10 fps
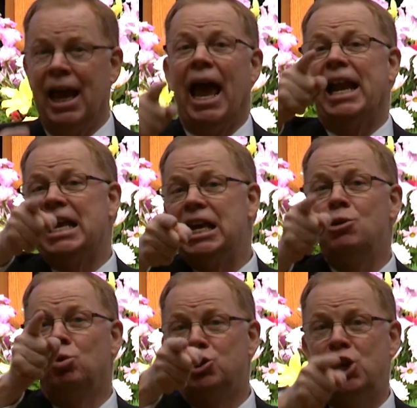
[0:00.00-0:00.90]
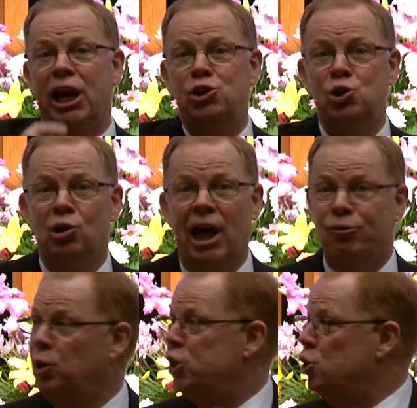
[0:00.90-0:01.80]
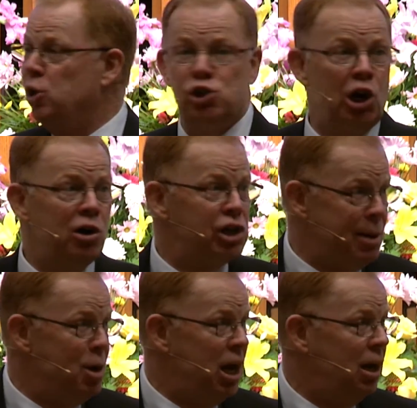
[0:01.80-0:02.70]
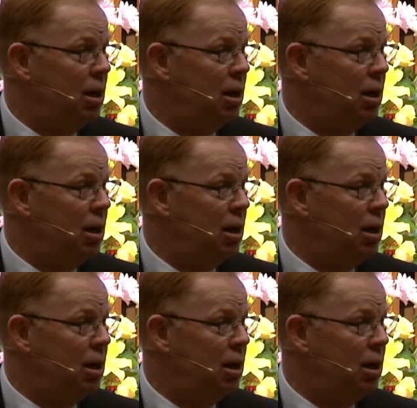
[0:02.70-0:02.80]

and he will change your life. Will he do it, church? Amen? Amen.